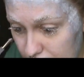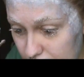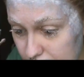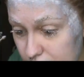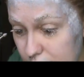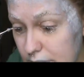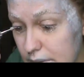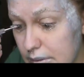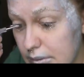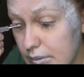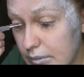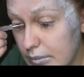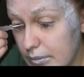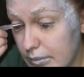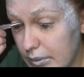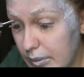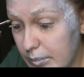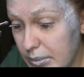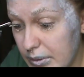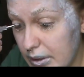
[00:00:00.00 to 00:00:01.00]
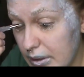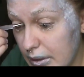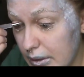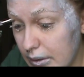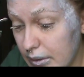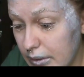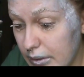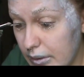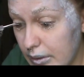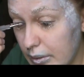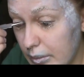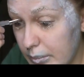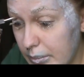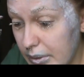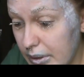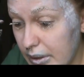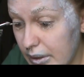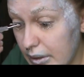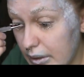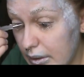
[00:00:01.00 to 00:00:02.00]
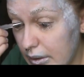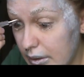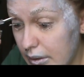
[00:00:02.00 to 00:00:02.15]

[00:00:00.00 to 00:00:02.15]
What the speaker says: sweep it in a little bit.